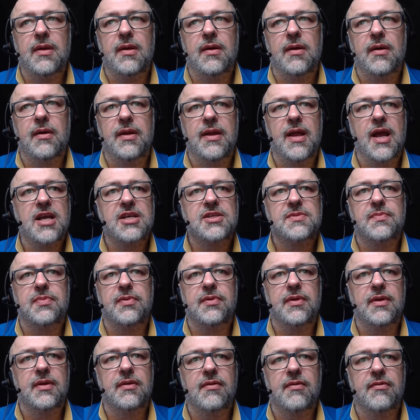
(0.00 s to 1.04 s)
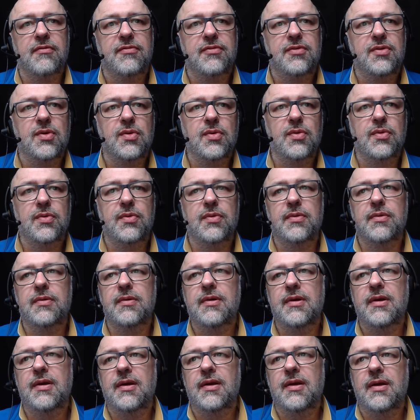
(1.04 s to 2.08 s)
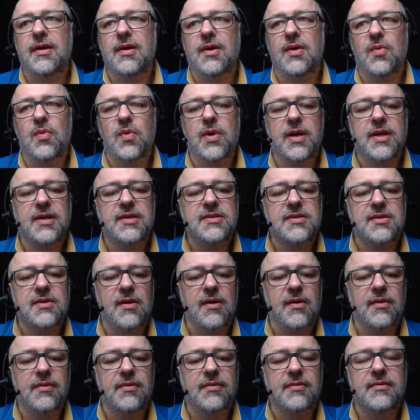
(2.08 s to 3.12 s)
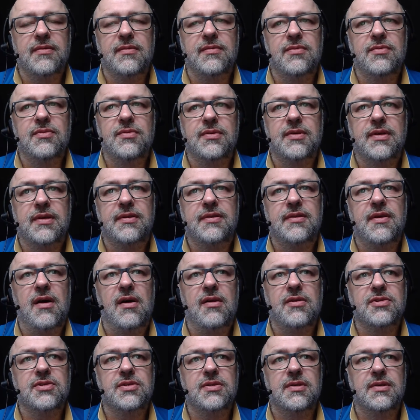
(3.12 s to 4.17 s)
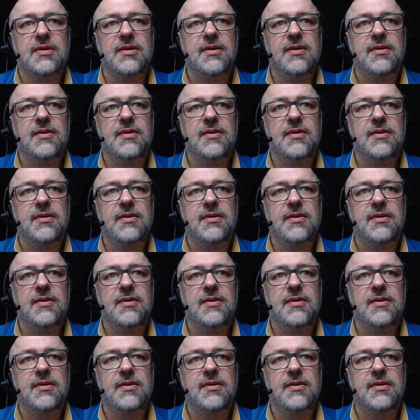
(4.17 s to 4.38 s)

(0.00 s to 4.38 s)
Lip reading: an expert in a few weeks on new technology.